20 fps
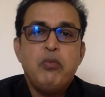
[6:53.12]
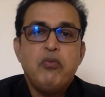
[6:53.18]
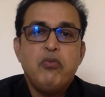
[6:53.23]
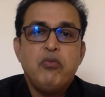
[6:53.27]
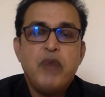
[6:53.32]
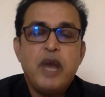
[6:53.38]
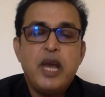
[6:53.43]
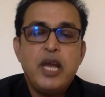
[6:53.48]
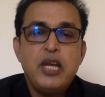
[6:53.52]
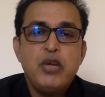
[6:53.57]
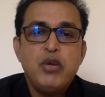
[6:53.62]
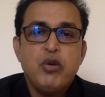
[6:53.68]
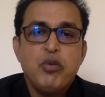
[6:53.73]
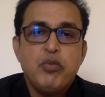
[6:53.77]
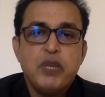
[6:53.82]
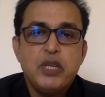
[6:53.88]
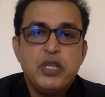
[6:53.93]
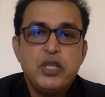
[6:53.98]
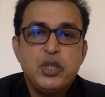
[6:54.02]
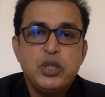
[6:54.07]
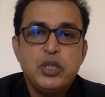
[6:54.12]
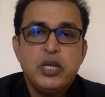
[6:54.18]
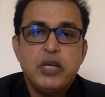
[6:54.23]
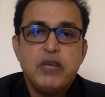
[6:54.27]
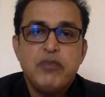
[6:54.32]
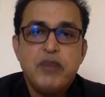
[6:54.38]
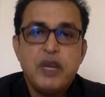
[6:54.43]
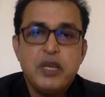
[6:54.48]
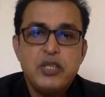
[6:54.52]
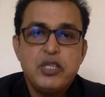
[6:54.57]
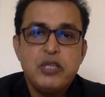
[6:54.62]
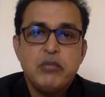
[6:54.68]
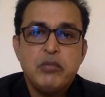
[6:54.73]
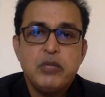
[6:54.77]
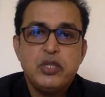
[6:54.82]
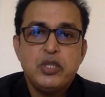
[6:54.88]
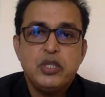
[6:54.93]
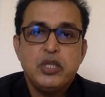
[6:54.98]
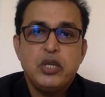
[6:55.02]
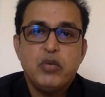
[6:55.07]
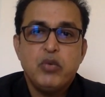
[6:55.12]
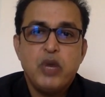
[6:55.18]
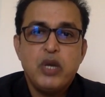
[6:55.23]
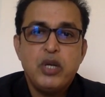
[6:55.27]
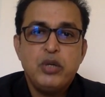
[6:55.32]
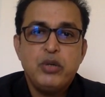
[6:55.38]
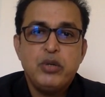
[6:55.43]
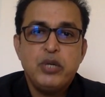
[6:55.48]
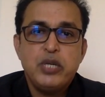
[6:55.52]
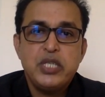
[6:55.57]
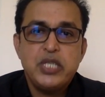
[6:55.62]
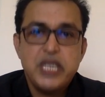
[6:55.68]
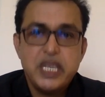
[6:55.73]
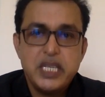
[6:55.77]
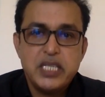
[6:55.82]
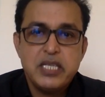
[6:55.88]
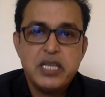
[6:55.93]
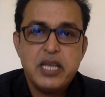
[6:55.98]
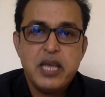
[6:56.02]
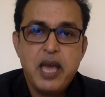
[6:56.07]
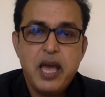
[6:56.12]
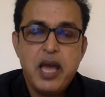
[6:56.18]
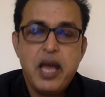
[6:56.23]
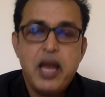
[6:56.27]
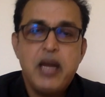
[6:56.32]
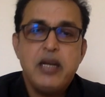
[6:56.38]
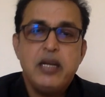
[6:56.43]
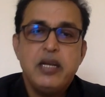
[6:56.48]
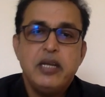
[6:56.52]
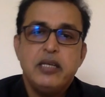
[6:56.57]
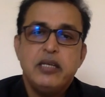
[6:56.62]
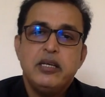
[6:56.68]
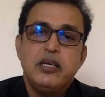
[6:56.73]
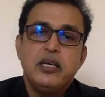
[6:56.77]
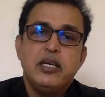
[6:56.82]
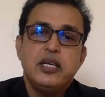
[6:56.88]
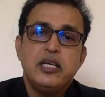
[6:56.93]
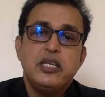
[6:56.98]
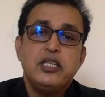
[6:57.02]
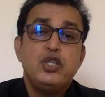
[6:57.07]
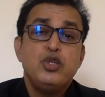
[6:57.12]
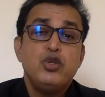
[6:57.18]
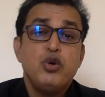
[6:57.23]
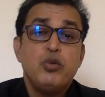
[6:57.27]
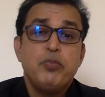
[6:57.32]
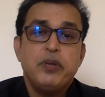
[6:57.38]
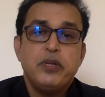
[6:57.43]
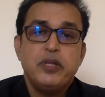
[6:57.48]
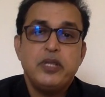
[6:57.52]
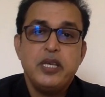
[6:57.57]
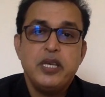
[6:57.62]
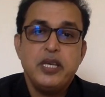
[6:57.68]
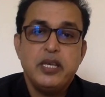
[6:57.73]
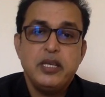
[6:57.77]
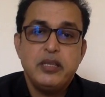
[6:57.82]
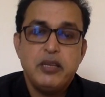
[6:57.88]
value of blood sugar, fasting blood sugar 126, had retinopathy.